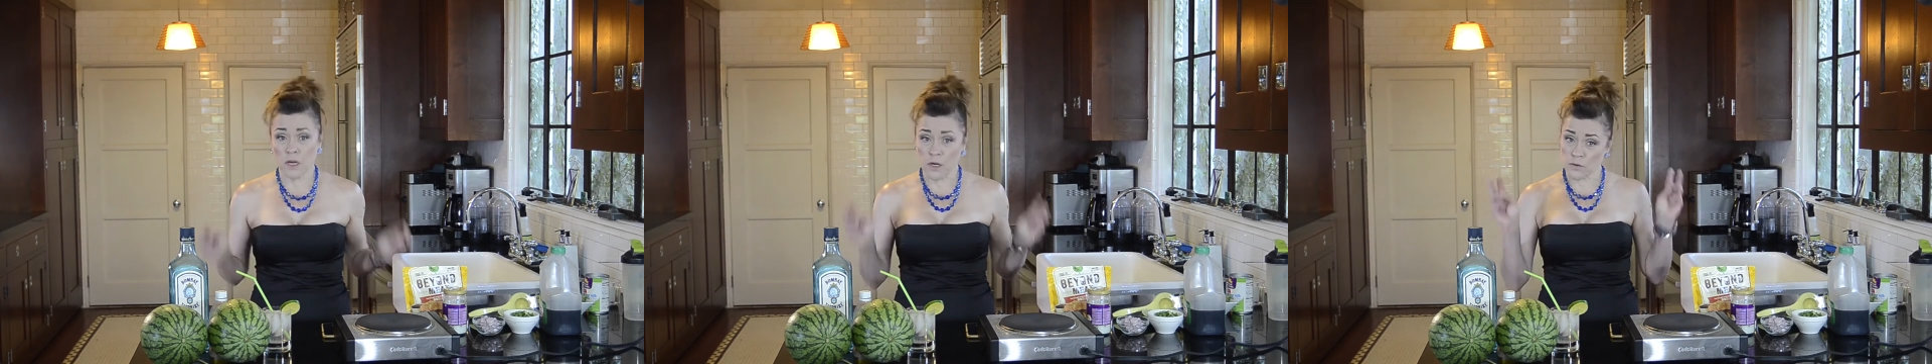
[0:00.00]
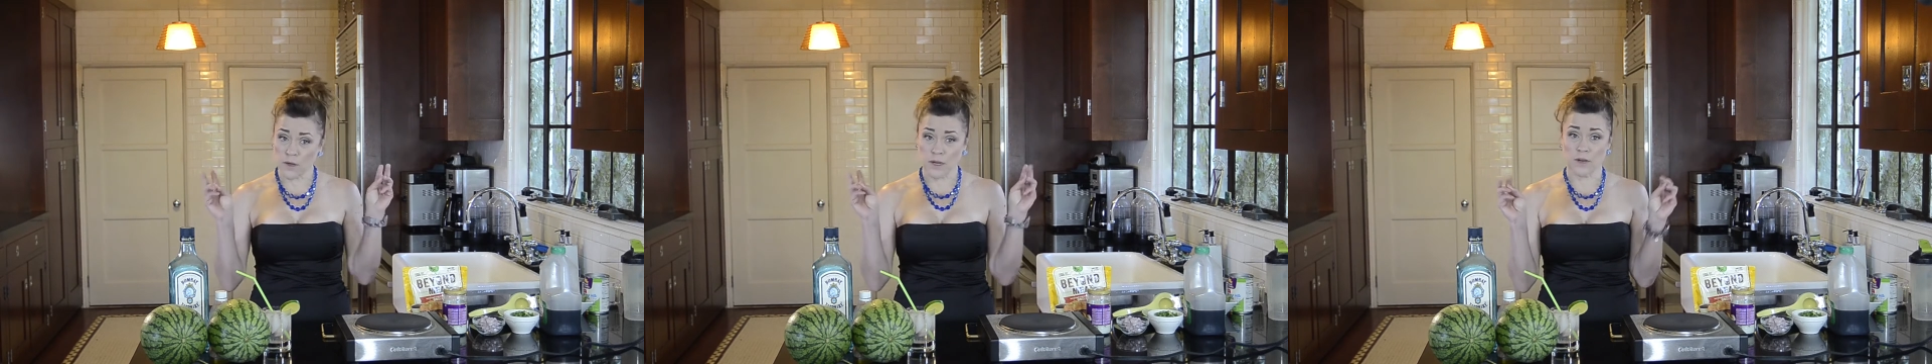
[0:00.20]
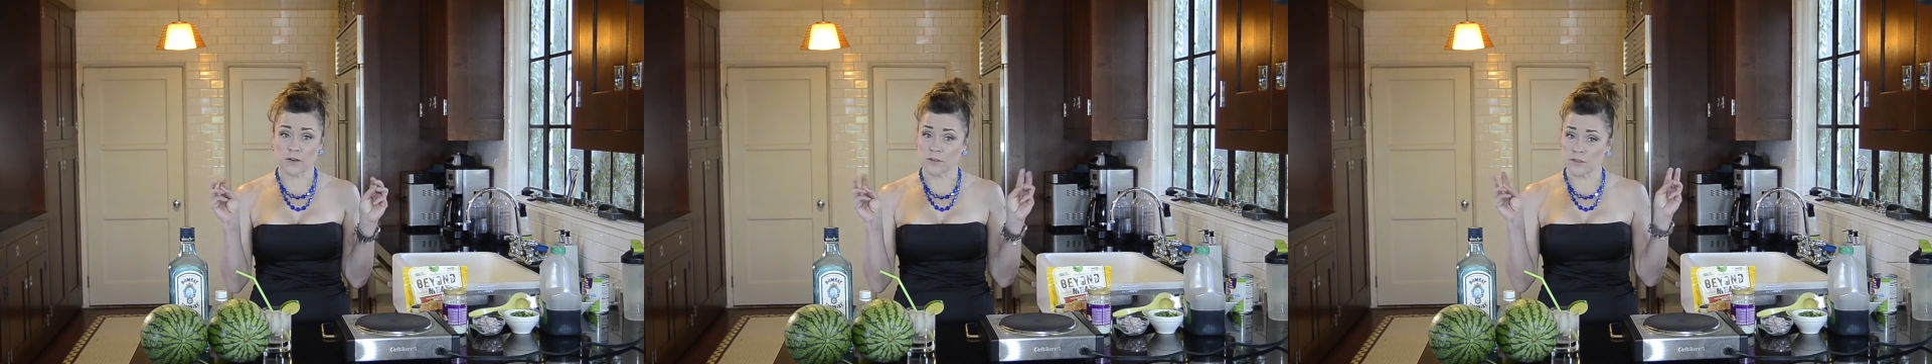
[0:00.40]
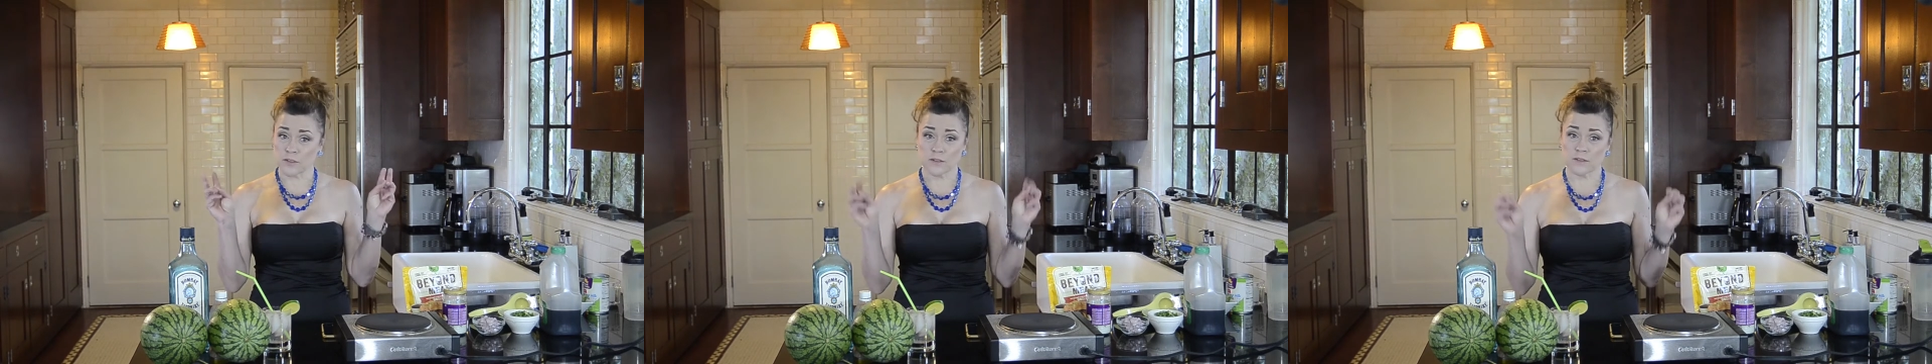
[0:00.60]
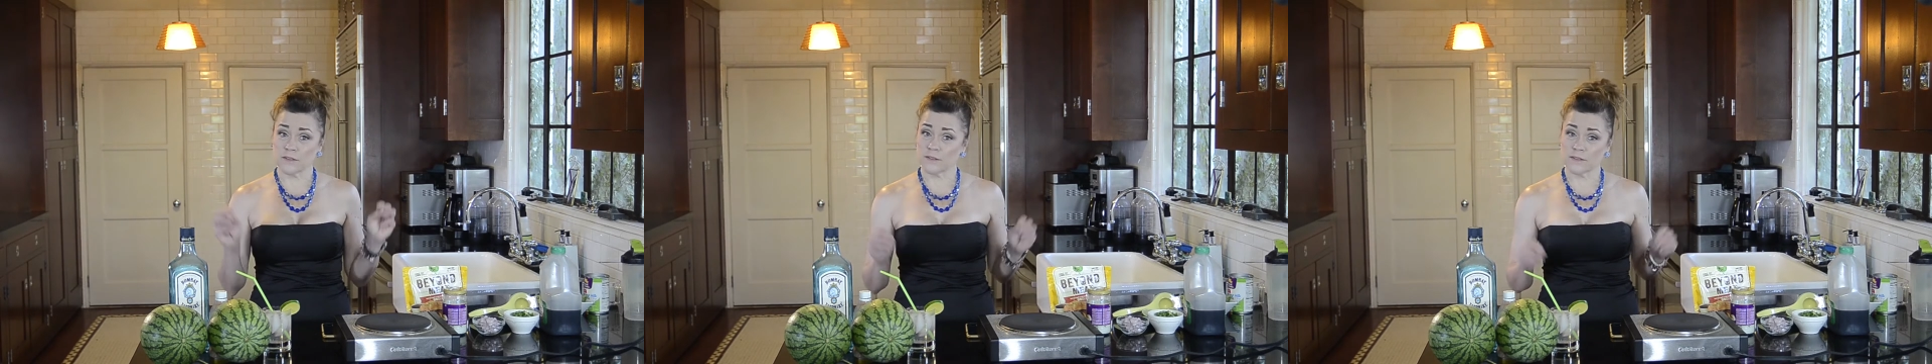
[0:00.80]
around
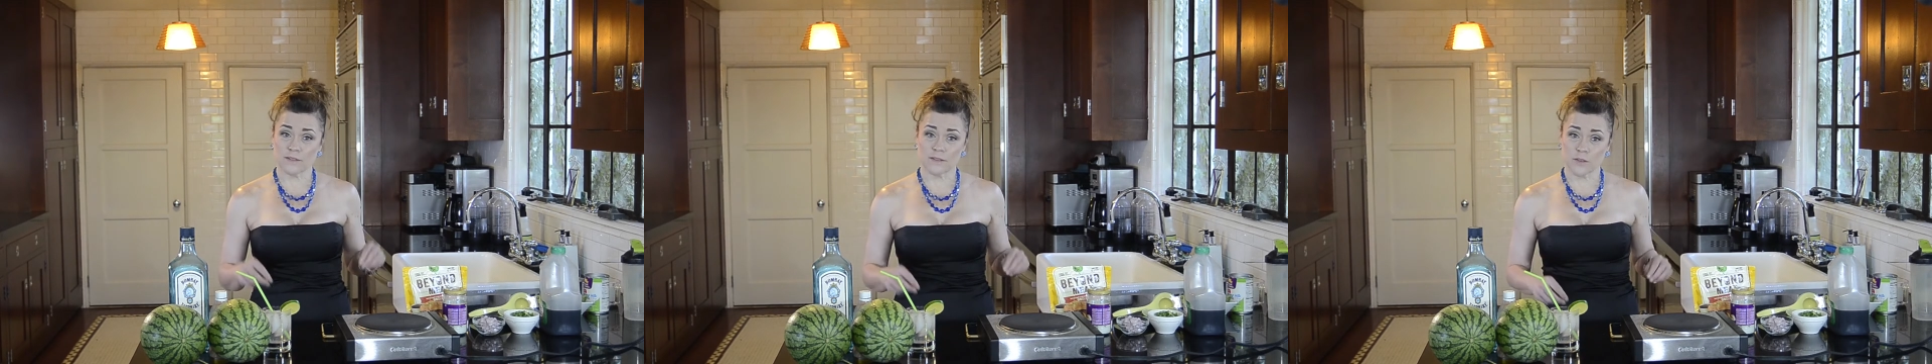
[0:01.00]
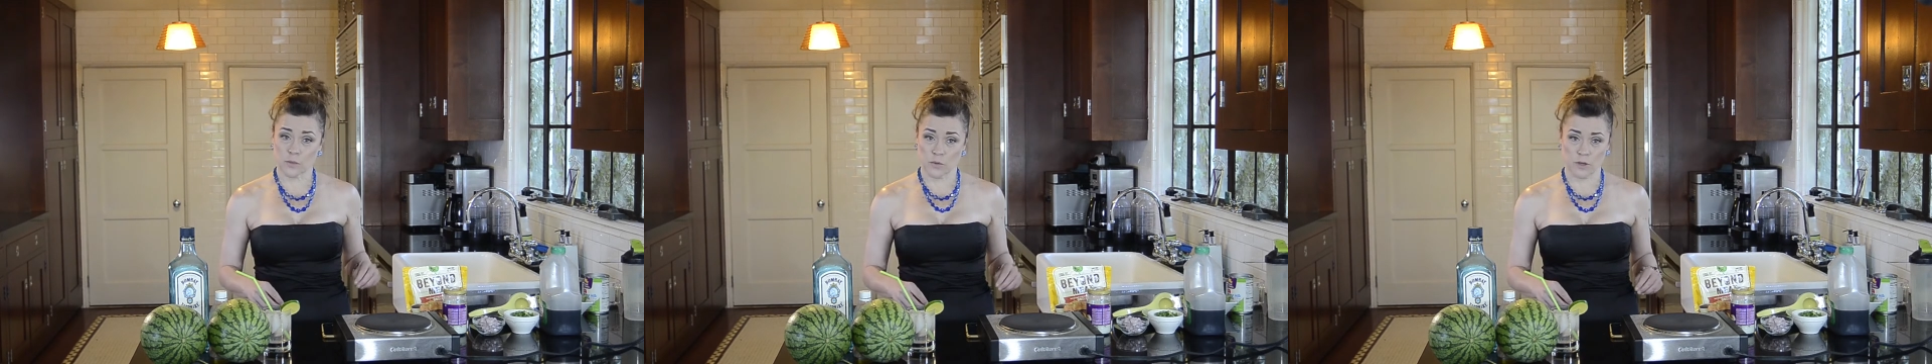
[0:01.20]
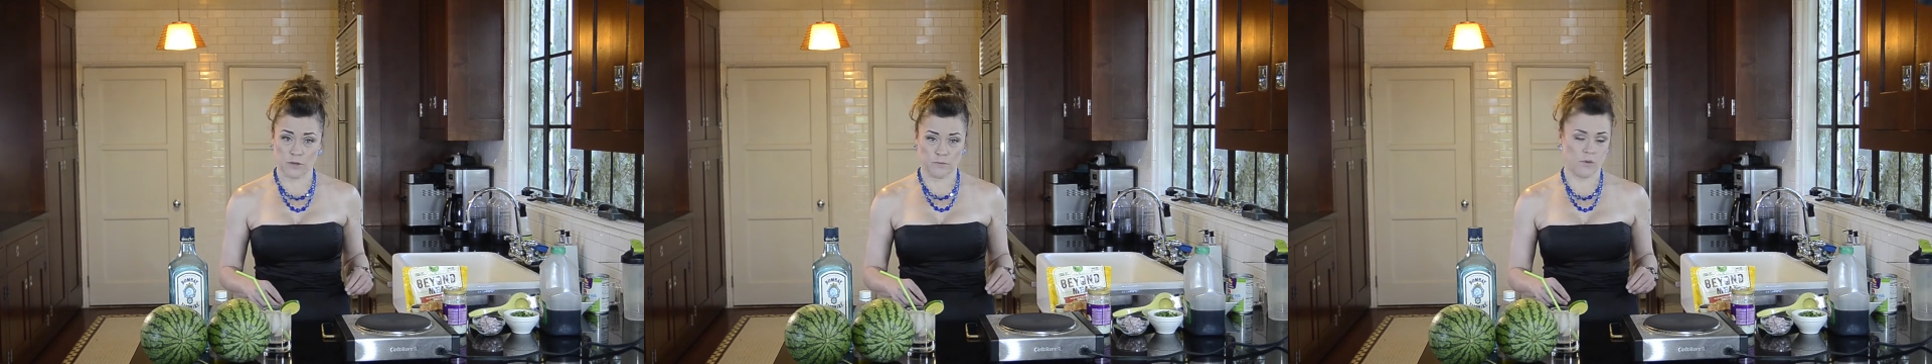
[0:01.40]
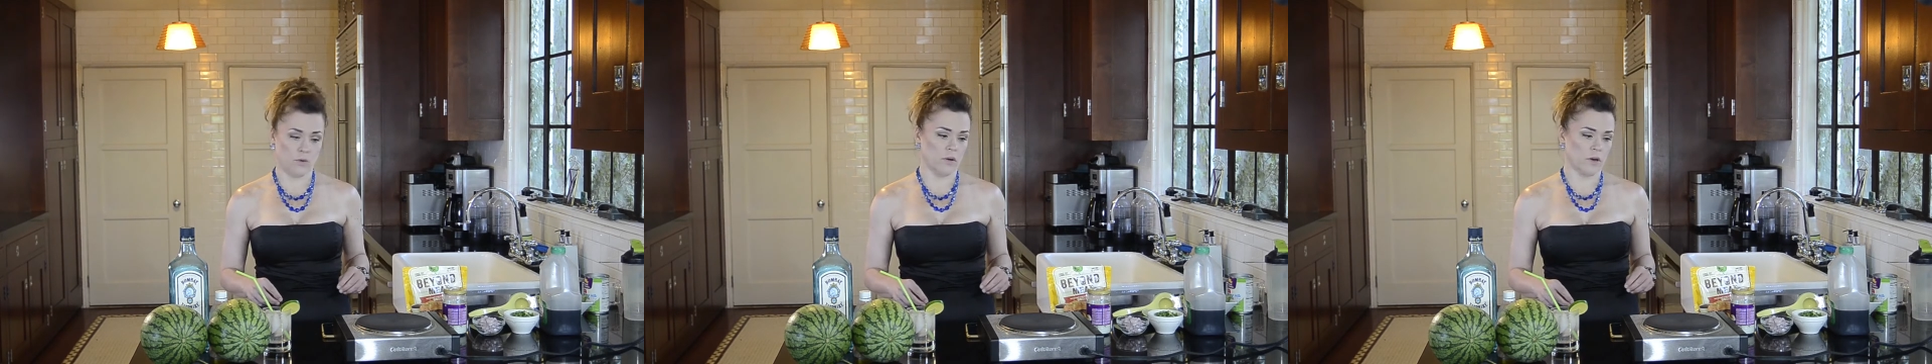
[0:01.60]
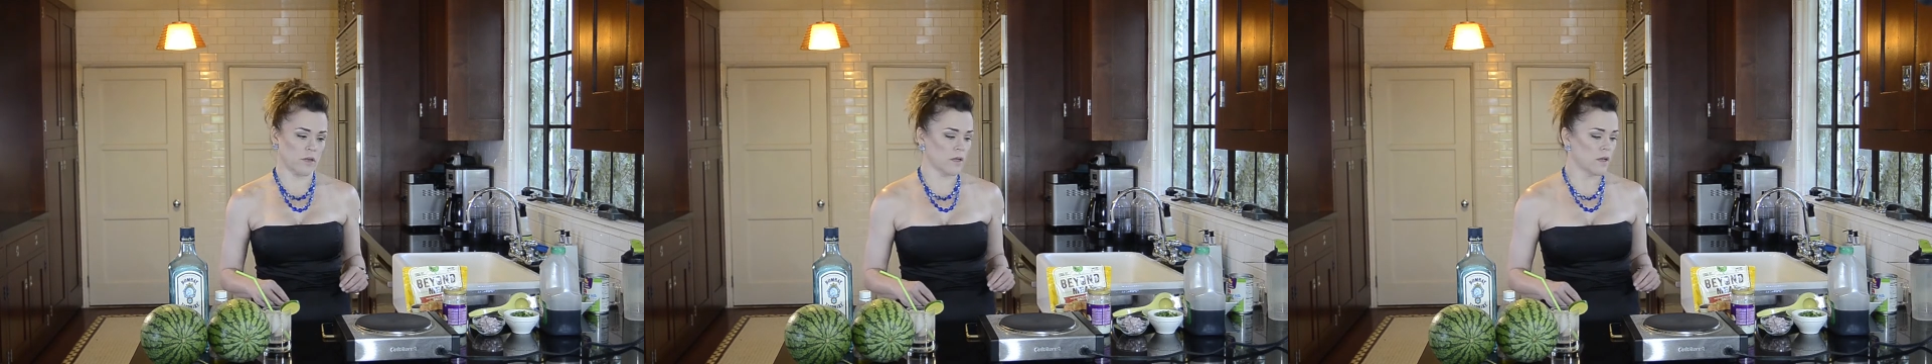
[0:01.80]
the word
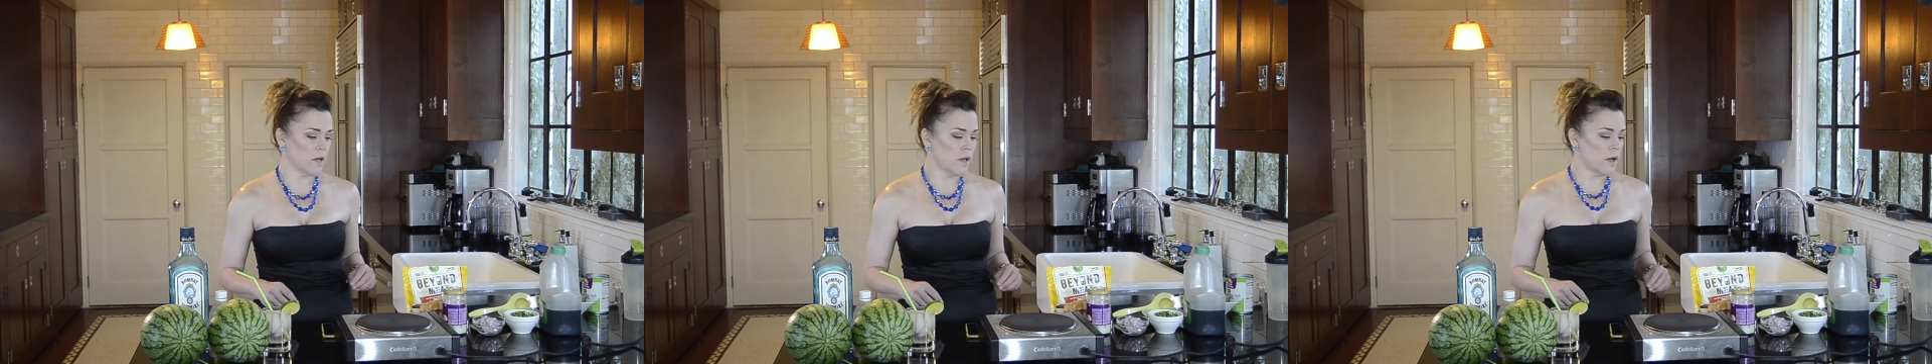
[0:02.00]
pork.